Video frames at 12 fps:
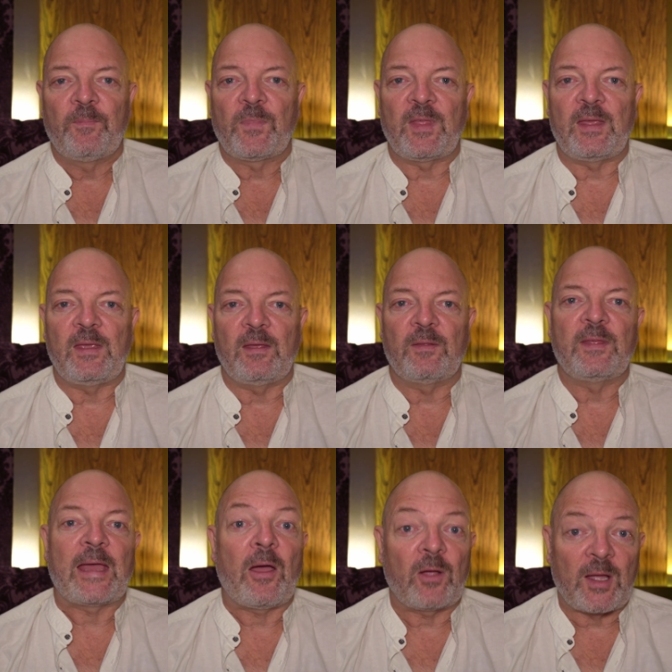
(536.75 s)

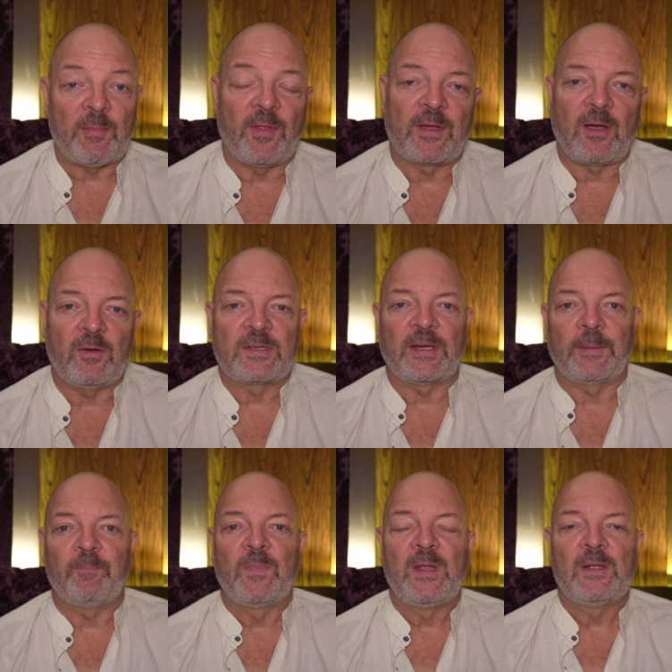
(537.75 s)
the outcome of the
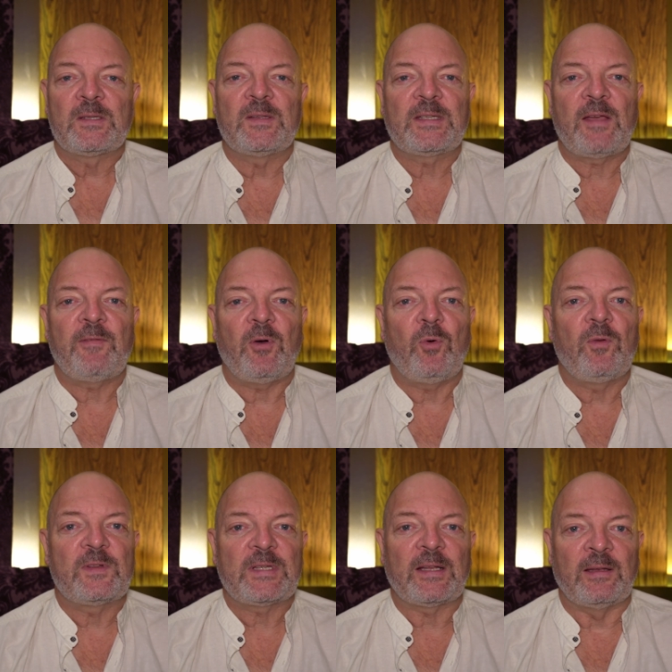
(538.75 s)
coaching? So all of
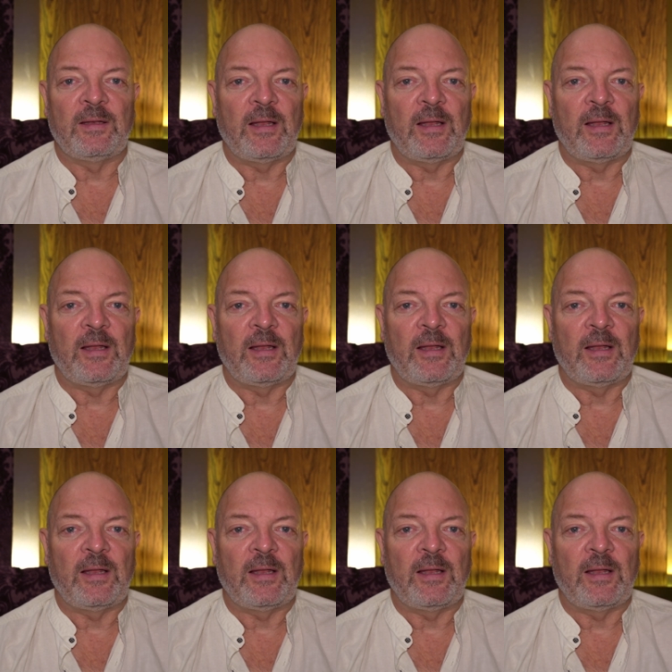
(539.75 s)
a sudden,